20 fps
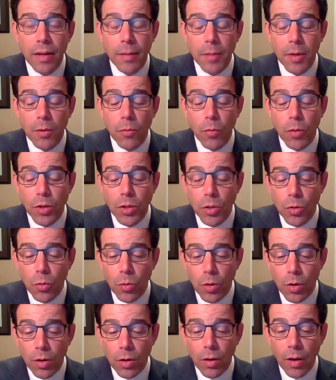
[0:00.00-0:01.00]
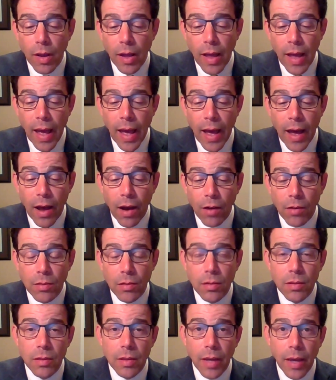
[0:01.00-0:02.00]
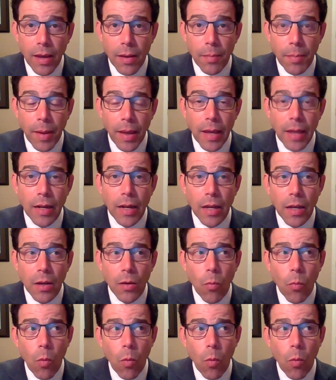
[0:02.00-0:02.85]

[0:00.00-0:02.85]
I mean, when you were out campaigning,